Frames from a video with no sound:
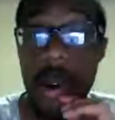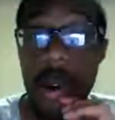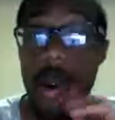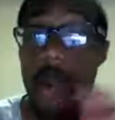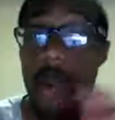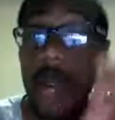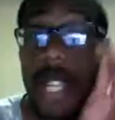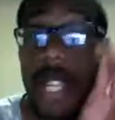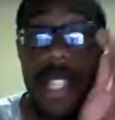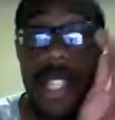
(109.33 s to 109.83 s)

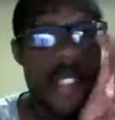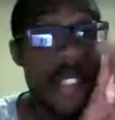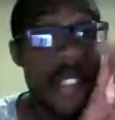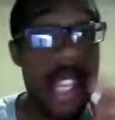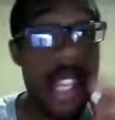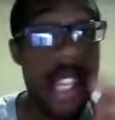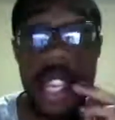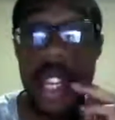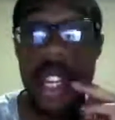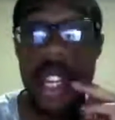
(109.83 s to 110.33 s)
We
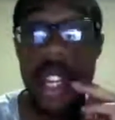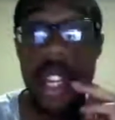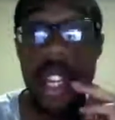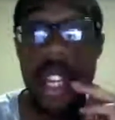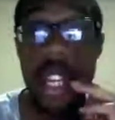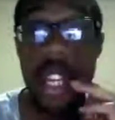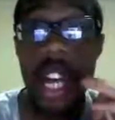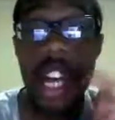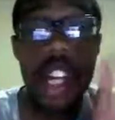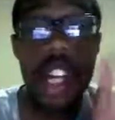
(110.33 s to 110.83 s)
see
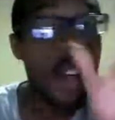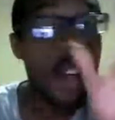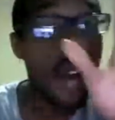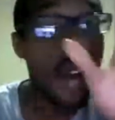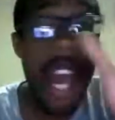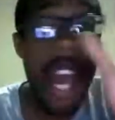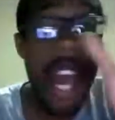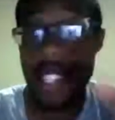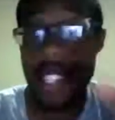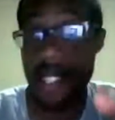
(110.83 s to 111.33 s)

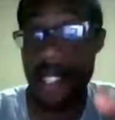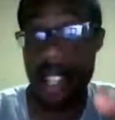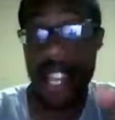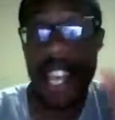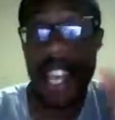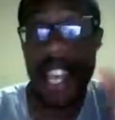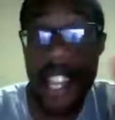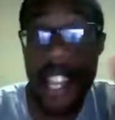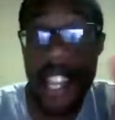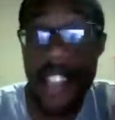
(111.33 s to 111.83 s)
cracks
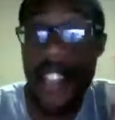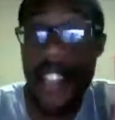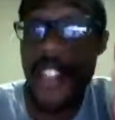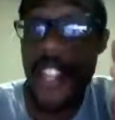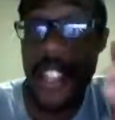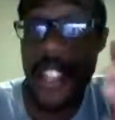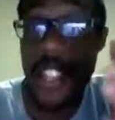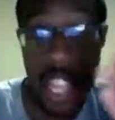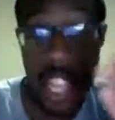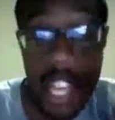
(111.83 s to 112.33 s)
in
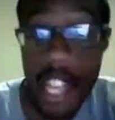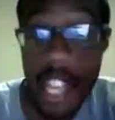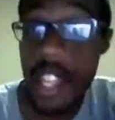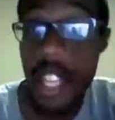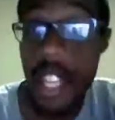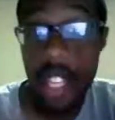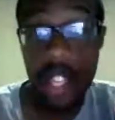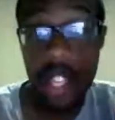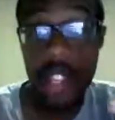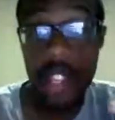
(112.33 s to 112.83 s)

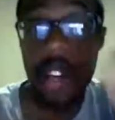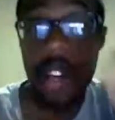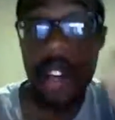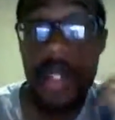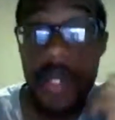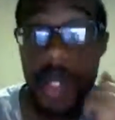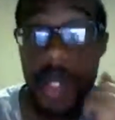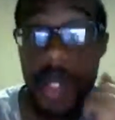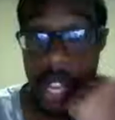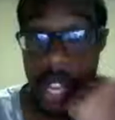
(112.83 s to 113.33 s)
the
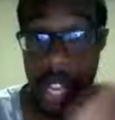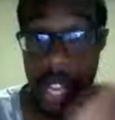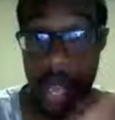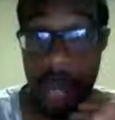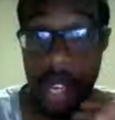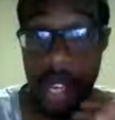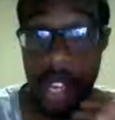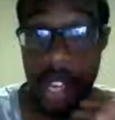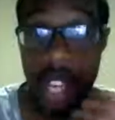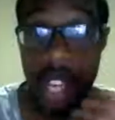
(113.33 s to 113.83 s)
Hoover
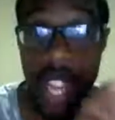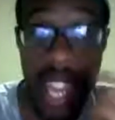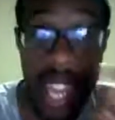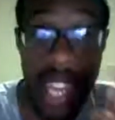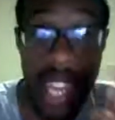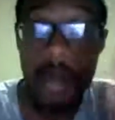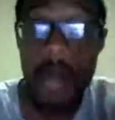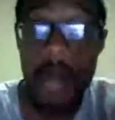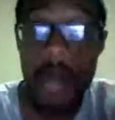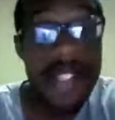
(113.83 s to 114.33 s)
Dam.
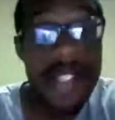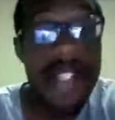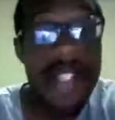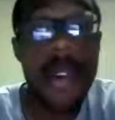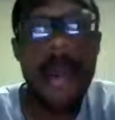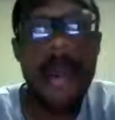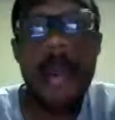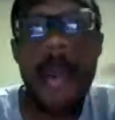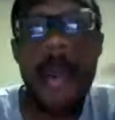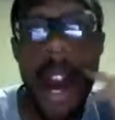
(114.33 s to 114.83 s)
And we
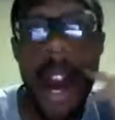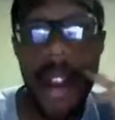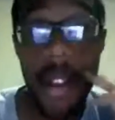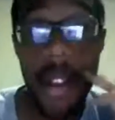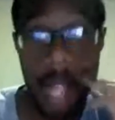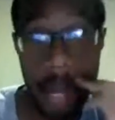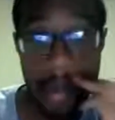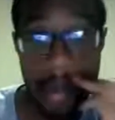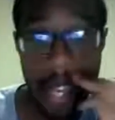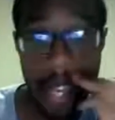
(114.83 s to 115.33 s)
see water
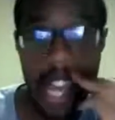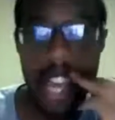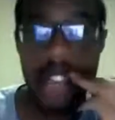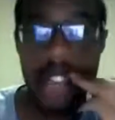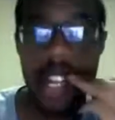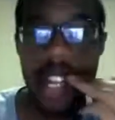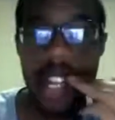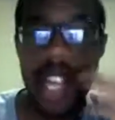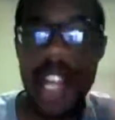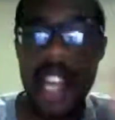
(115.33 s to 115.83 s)
coming out
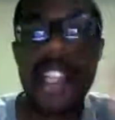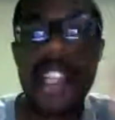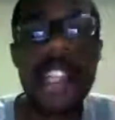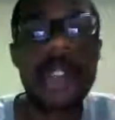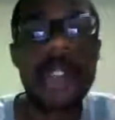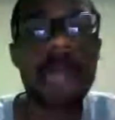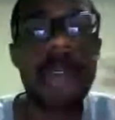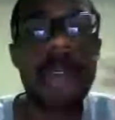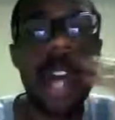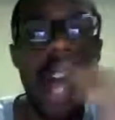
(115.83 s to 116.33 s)
of it. And
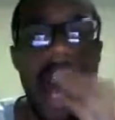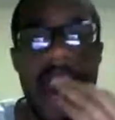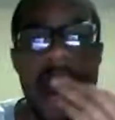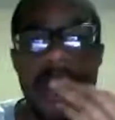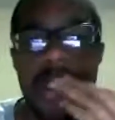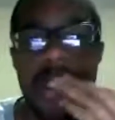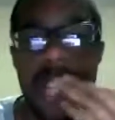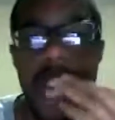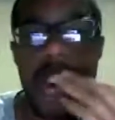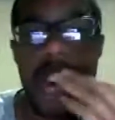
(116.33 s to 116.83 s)
then what
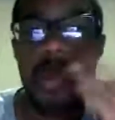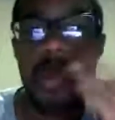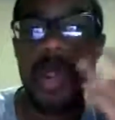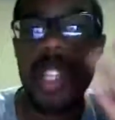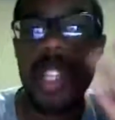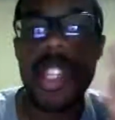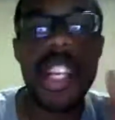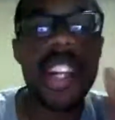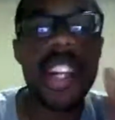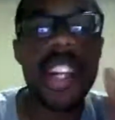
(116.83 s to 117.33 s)
after that,
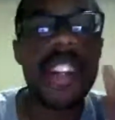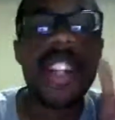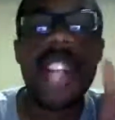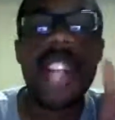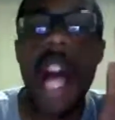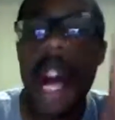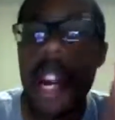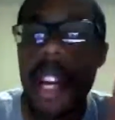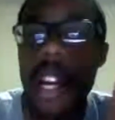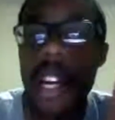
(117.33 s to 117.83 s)
when the
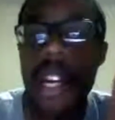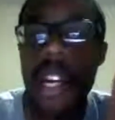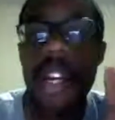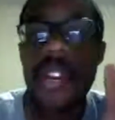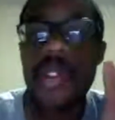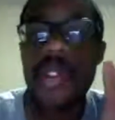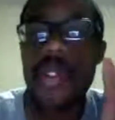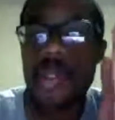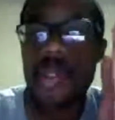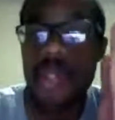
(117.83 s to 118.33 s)
clock
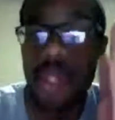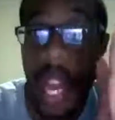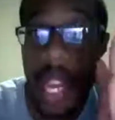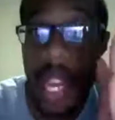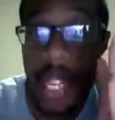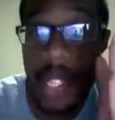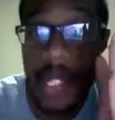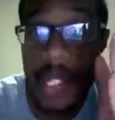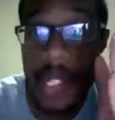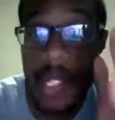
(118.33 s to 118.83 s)

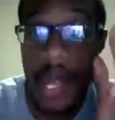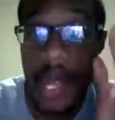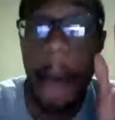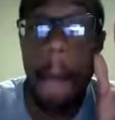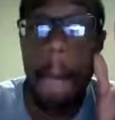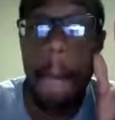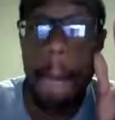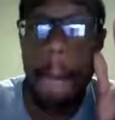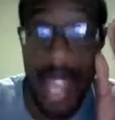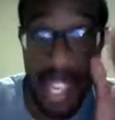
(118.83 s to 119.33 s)
strikes
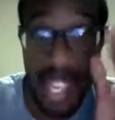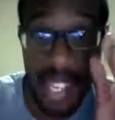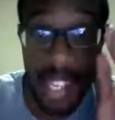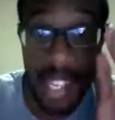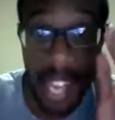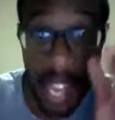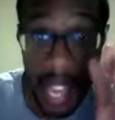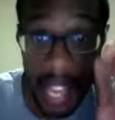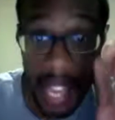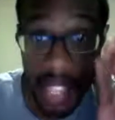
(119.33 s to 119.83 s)

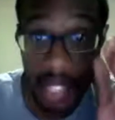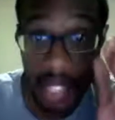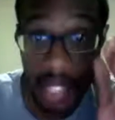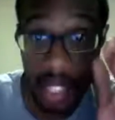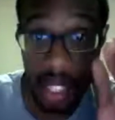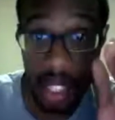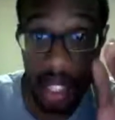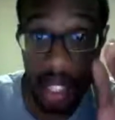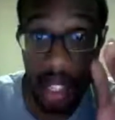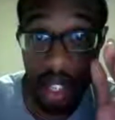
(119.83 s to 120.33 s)
midnight,
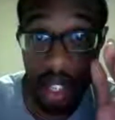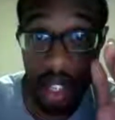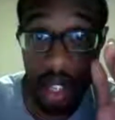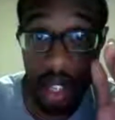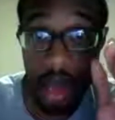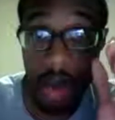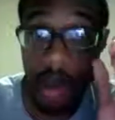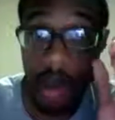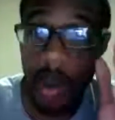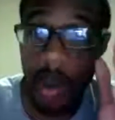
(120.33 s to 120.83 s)

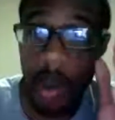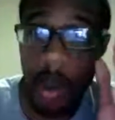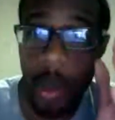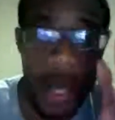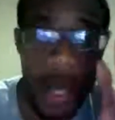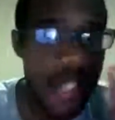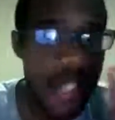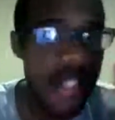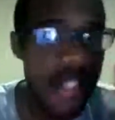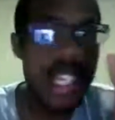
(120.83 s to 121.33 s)

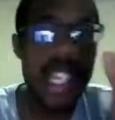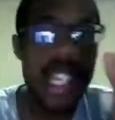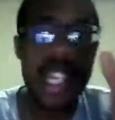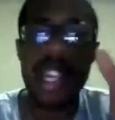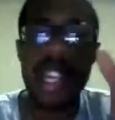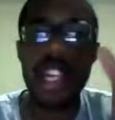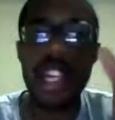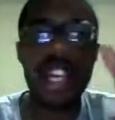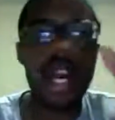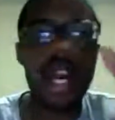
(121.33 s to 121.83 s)
we
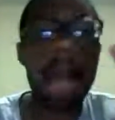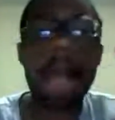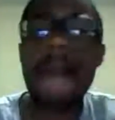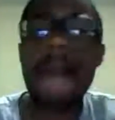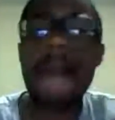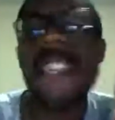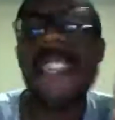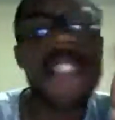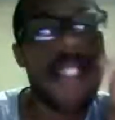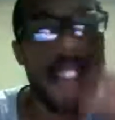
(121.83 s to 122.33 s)
see
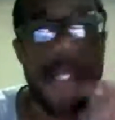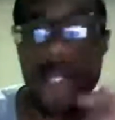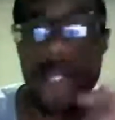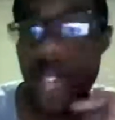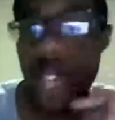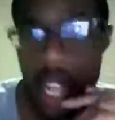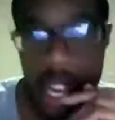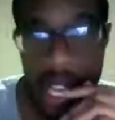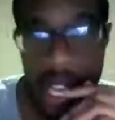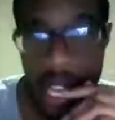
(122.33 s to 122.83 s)
massive
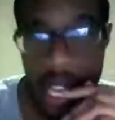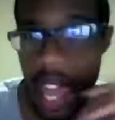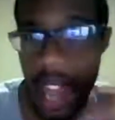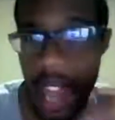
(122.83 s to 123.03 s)
flooding